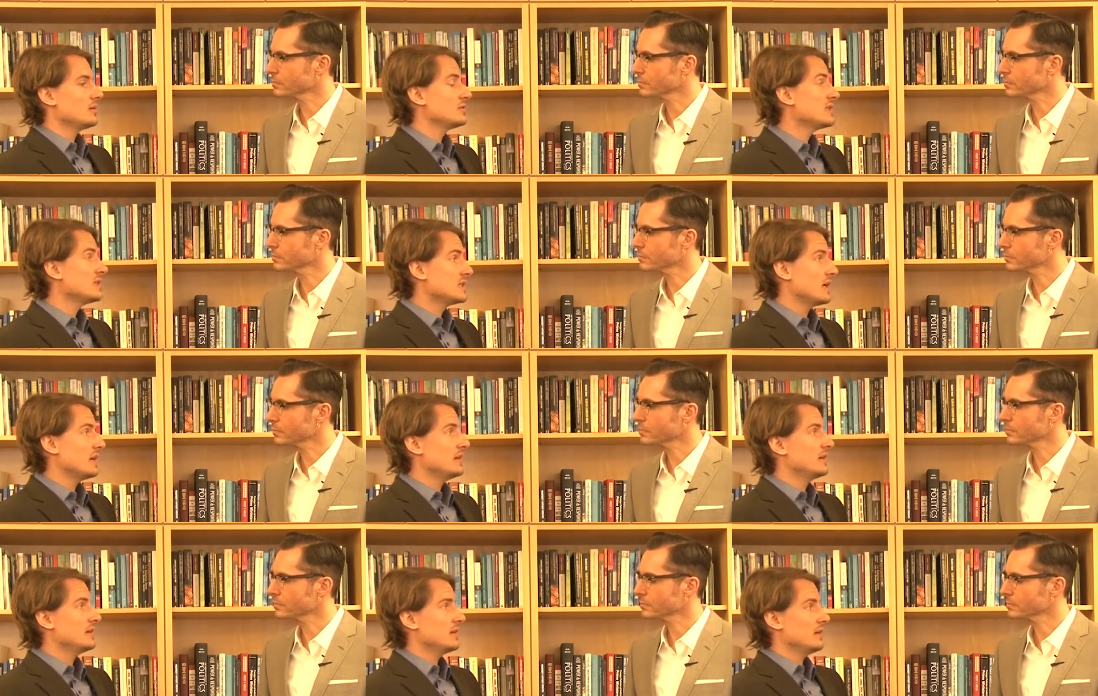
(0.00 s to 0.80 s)

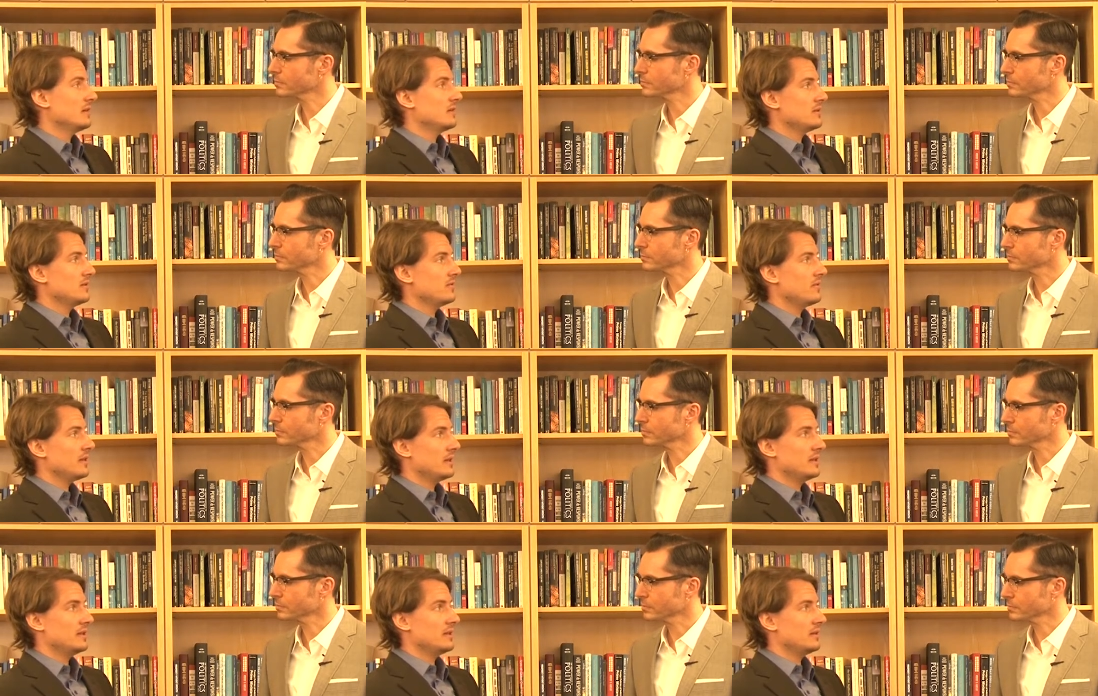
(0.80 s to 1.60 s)
Speaker 1: designing and
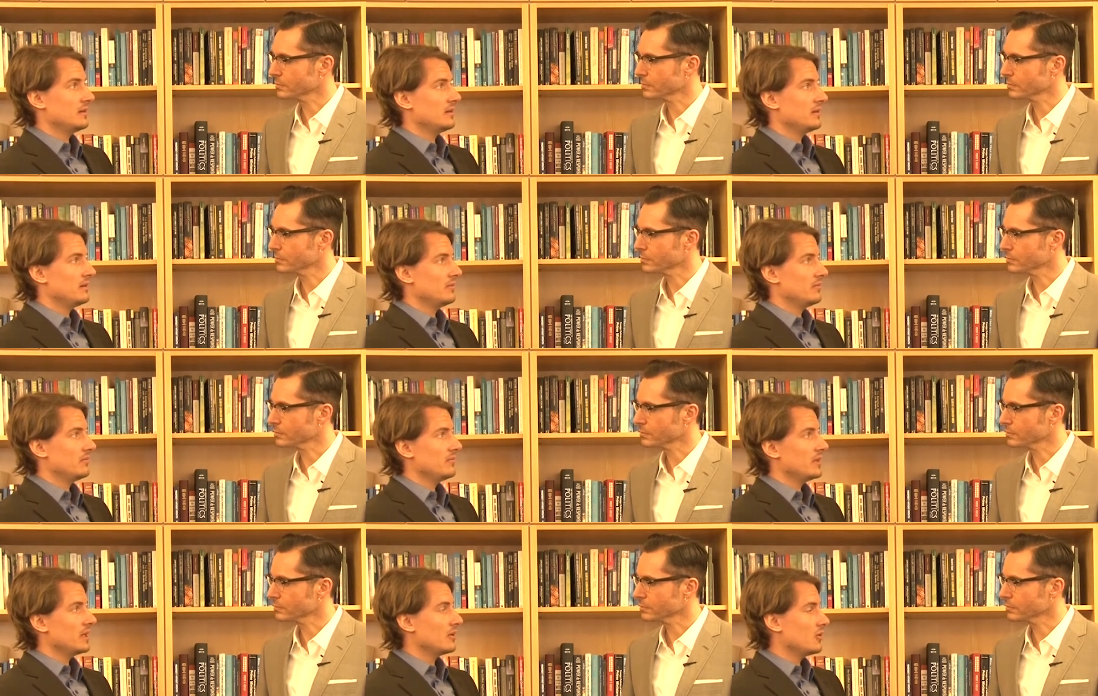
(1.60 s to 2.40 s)
funding um,
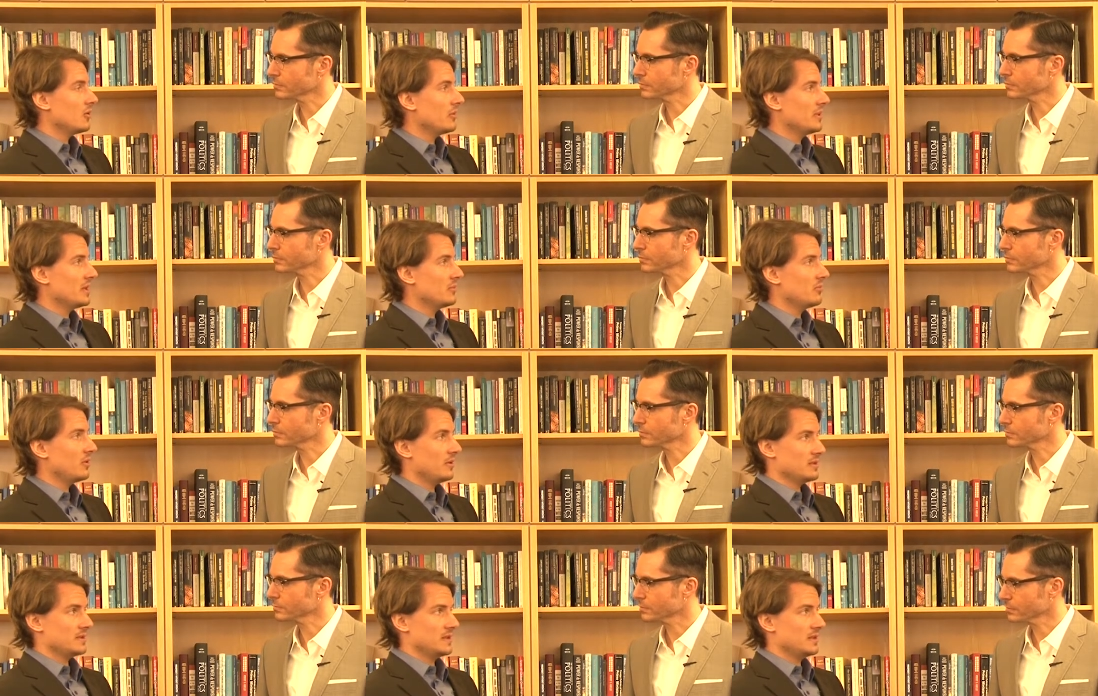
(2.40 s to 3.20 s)
economic
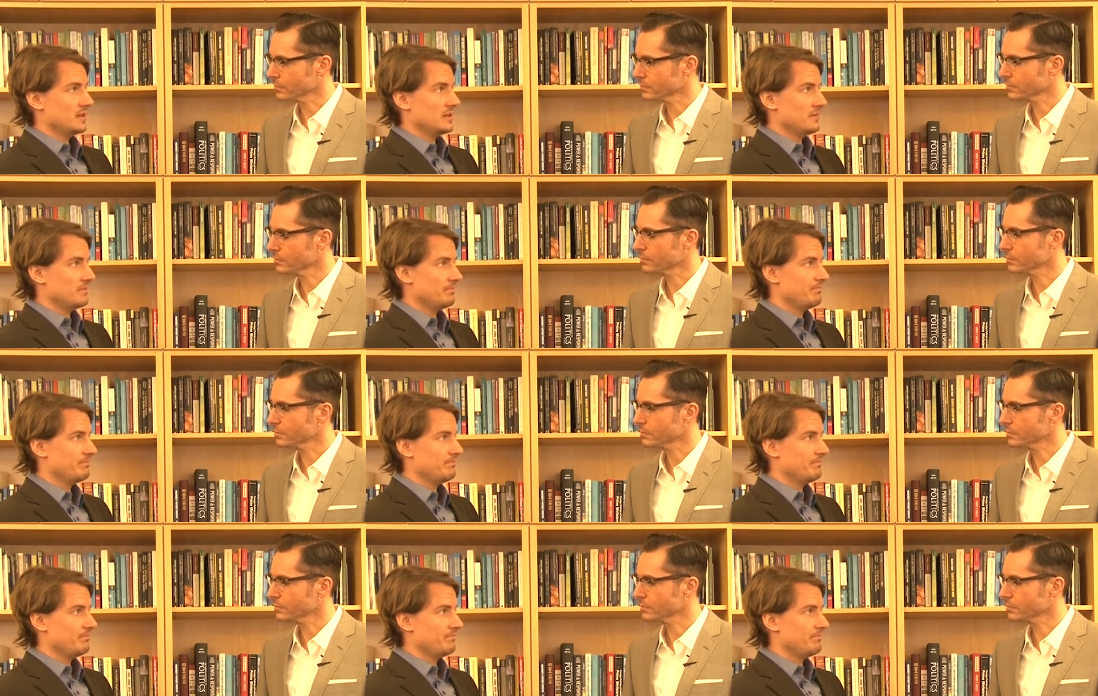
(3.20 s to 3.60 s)
policies.